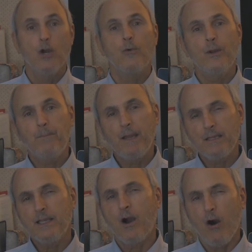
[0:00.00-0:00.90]

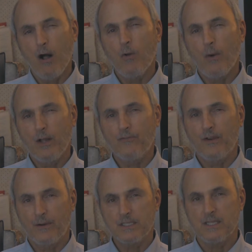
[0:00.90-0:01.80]
Repealing all
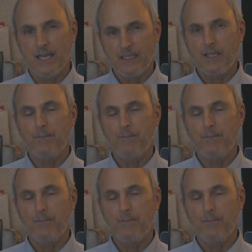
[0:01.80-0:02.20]
welfare is likely